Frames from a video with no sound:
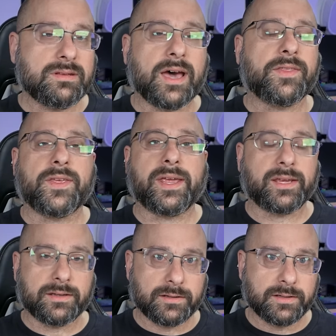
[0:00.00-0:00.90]

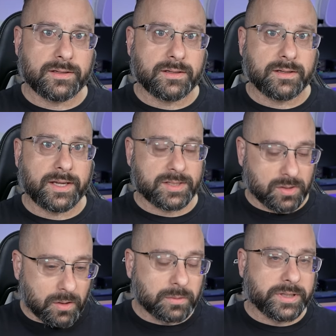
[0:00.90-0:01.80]
nothing.
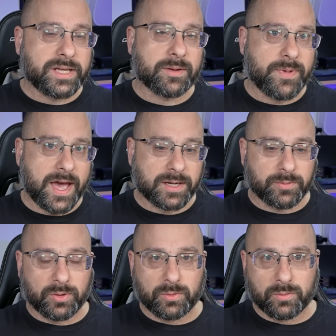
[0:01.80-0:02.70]
It's only
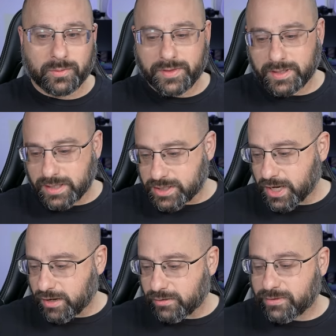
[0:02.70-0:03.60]
compatible with the
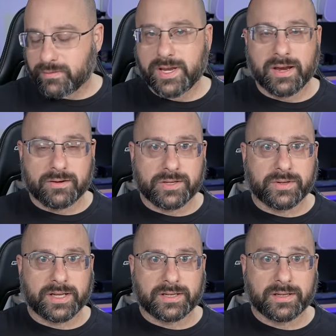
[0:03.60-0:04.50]
DJI O3 Air
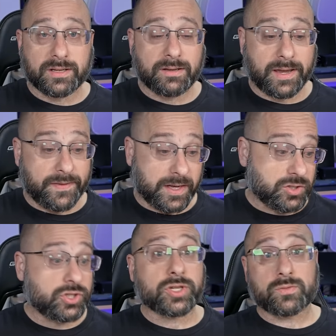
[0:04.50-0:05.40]
unit, and
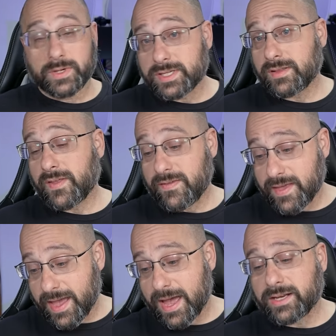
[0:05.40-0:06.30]
then just recently
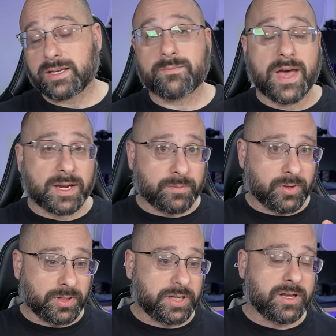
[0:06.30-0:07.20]
they added
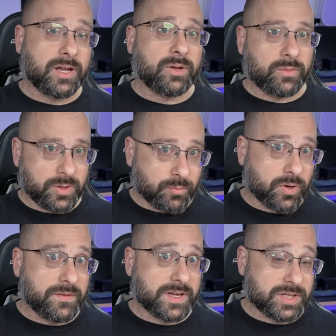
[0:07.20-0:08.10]
compatibility with the
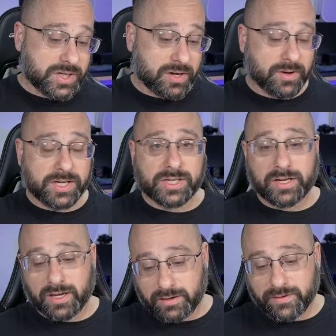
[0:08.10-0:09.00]
previous
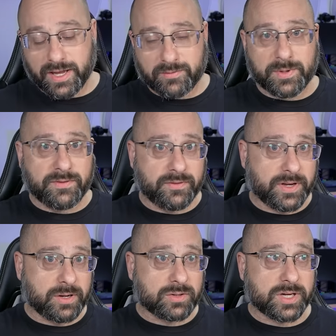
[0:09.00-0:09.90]
generation of FPV
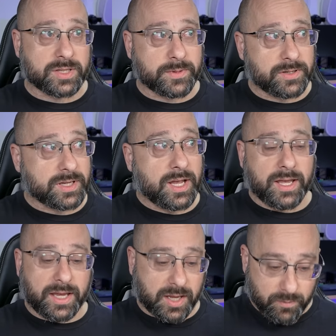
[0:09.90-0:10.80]
video transmitters.
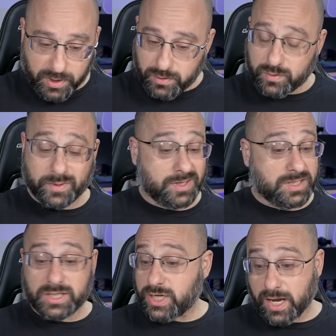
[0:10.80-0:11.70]
It can be used with
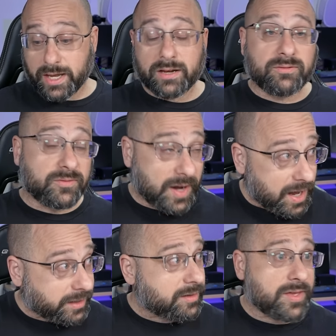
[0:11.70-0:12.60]
the DJI
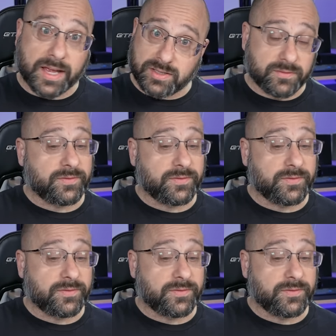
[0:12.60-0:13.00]
Avata, that's